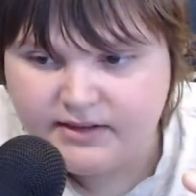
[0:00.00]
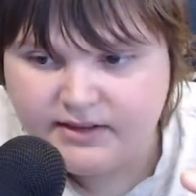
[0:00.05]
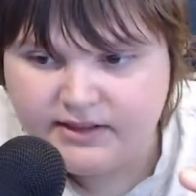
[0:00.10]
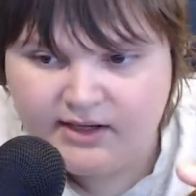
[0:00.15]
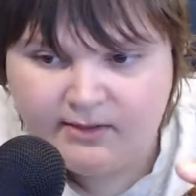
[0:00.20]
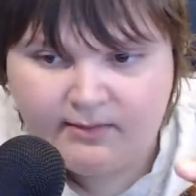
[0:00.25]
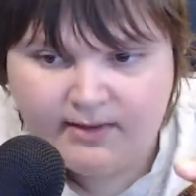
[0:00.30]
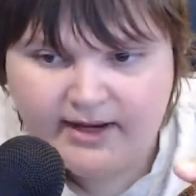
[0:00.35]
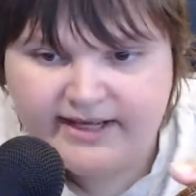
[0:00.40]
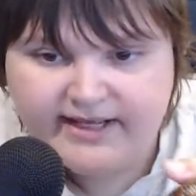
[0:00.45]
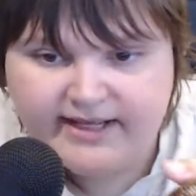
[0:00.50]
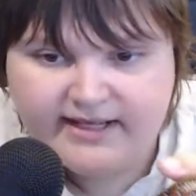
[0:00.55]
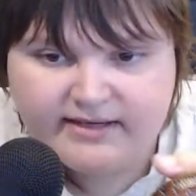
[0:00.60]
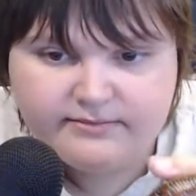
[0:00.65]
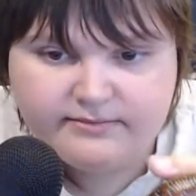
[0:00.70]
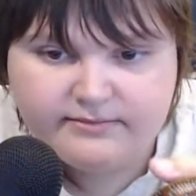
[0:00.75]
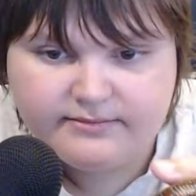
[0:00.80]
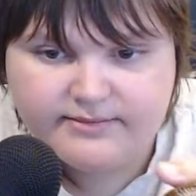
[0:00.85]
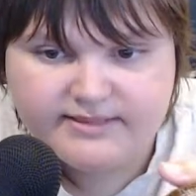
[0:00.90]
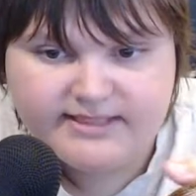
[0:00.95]
You don't want to get
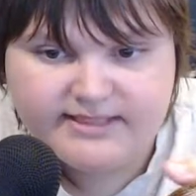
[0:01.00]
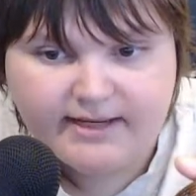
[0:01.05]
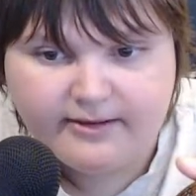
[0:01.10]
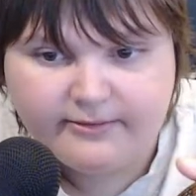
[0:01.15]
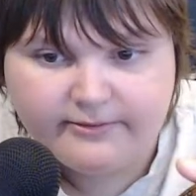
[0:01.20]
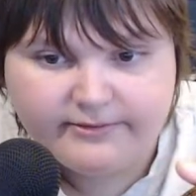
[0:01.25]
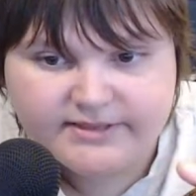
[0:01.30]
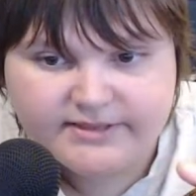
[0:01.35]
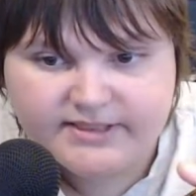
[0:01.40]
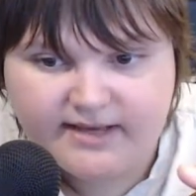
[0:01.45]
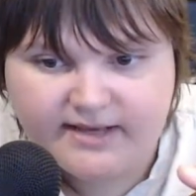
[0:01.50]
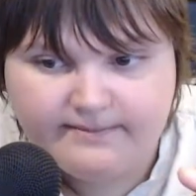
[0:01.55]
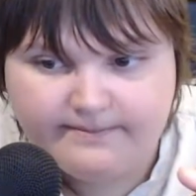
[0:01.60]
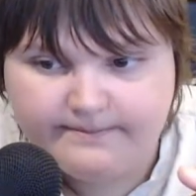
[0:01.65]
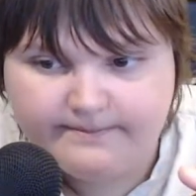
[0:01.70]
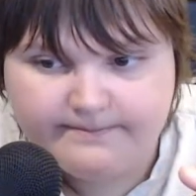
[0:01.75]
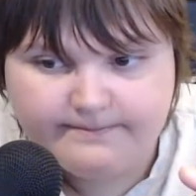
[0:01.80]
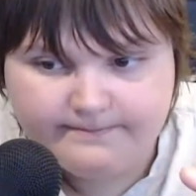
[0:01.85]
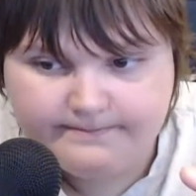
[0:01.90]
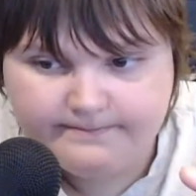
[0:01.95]
sick or
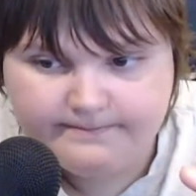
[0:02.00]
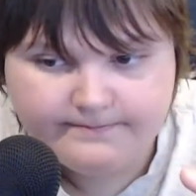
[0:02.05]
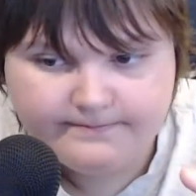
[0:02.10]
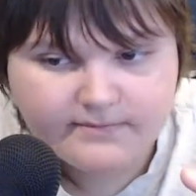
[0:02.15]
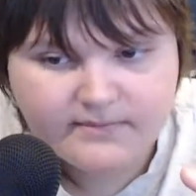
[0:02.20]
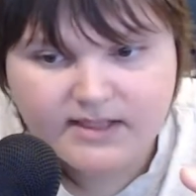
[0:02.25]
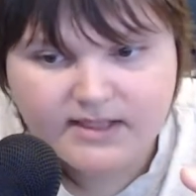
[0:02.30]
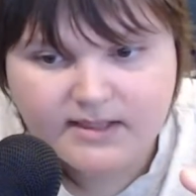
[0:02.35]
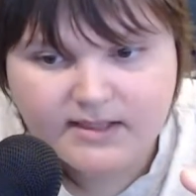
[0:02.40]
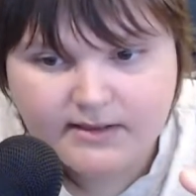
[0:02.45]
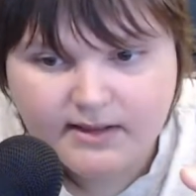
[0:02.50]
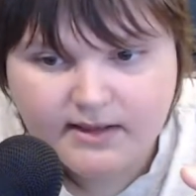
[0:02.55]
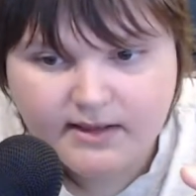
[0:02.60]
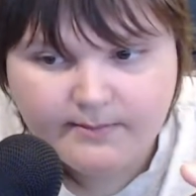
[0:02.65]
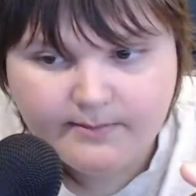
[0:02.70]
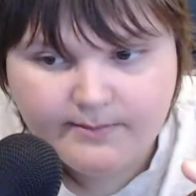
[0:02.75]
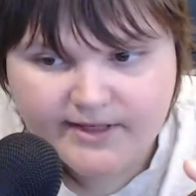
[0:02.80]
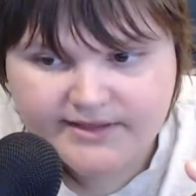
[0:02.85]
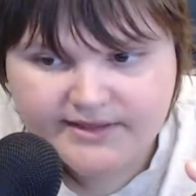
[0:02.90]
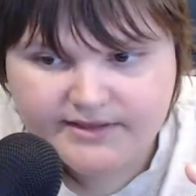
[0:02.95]
something.
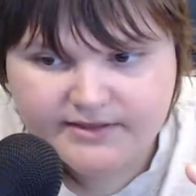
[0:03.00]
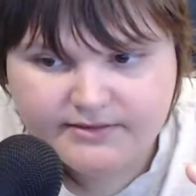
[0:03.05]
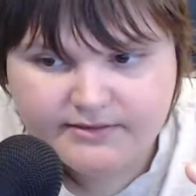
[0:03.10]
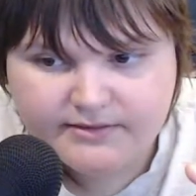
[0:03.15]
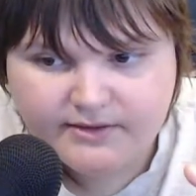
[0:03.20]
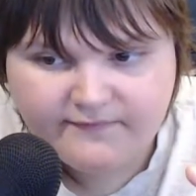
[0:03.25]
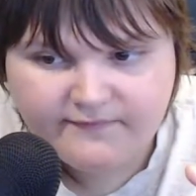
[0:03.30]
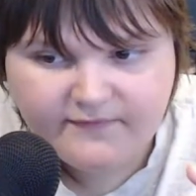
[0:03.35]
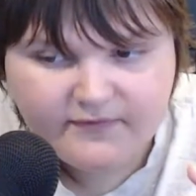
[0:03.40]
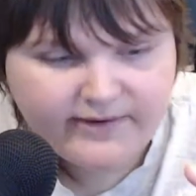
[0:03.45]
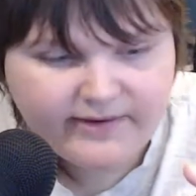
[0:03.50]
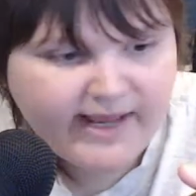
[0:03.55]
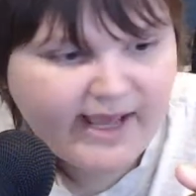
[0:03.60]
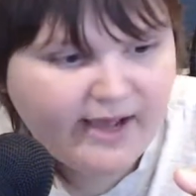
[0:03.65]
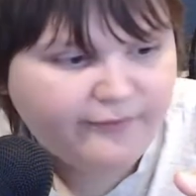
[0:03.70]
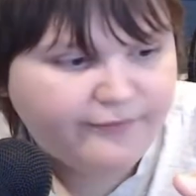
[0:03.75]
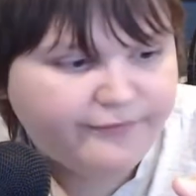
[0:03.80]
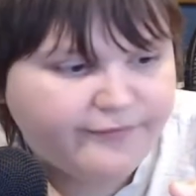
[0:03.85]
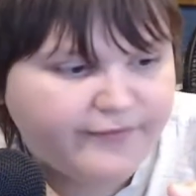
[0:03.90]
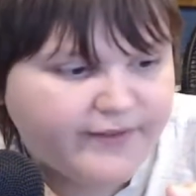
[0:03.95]
But they're very
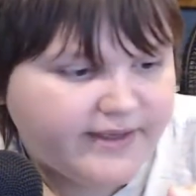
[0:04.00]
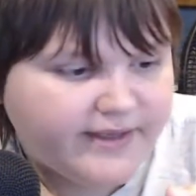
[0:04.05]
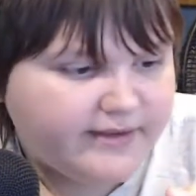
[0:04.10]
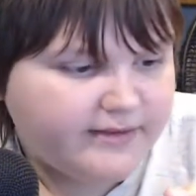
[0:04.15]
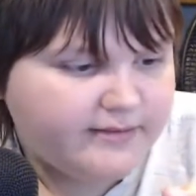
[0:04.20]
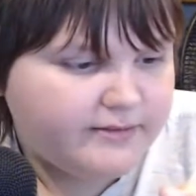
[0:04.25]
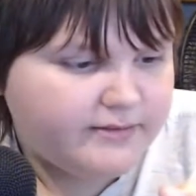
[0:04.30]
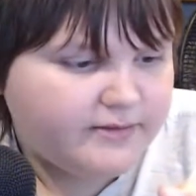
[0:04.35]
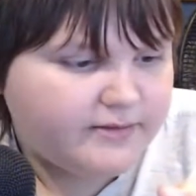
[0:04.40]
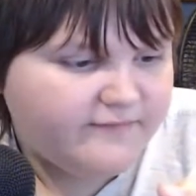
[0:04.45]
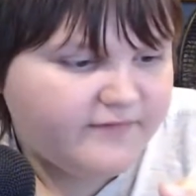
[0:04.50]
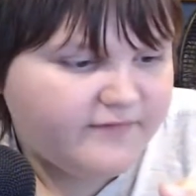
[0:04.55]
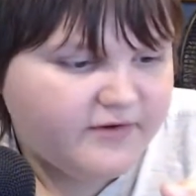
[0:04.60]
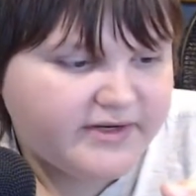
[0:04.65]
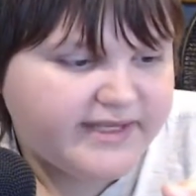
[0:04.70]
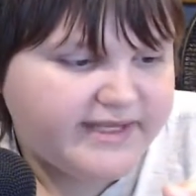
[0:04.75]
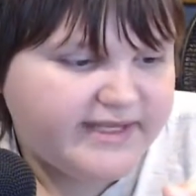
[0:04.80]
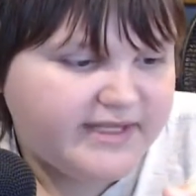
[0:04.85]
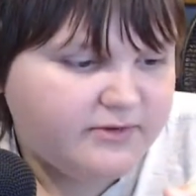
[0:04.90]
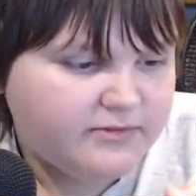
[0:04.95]
healthy. They're very
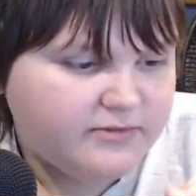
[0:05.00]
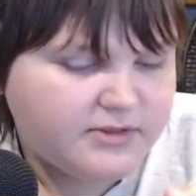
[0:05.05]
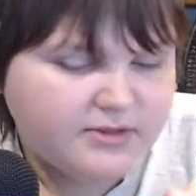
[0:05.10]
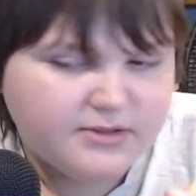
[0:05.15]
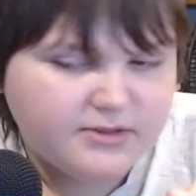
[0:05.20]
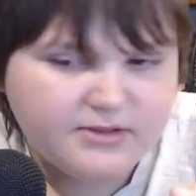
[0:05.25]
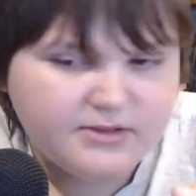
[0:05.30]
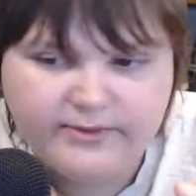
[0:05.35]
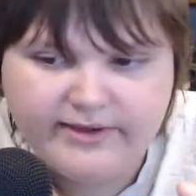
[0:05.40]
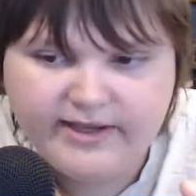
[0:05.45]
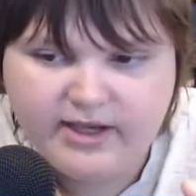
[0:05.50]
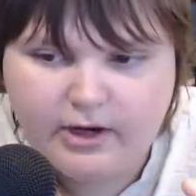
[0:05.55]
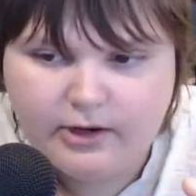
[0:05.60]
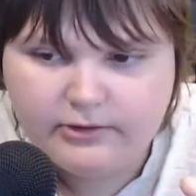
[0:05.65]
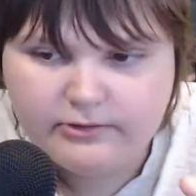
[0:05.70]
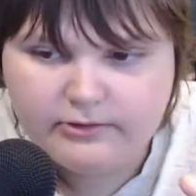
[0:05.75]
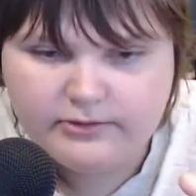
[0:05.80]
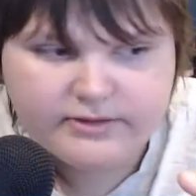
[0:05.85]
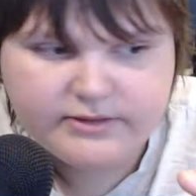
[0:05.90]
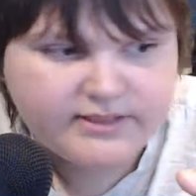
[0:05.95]
cute. They're
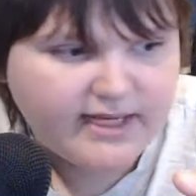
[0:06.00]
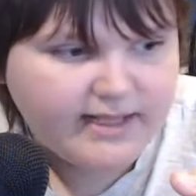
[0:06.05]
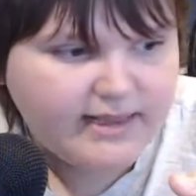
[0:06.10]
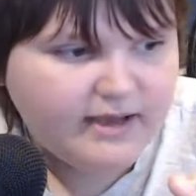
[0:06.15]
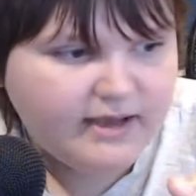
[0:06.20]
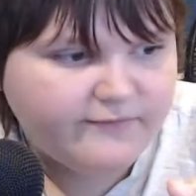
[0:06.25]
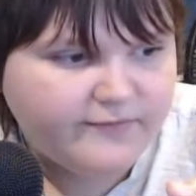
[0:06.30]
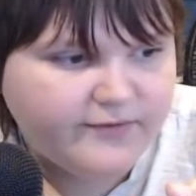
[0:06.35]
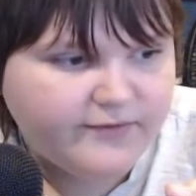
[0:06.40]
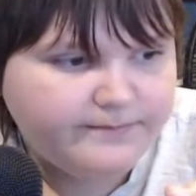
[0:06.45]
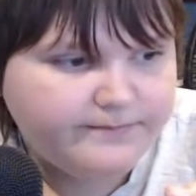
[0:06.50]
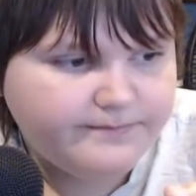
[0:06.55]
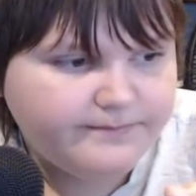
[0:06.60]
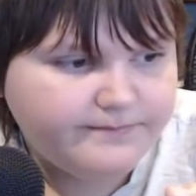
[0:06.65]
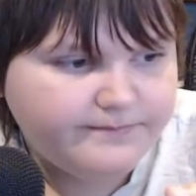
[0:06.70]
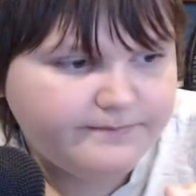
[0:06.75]
sweethearts. I love them.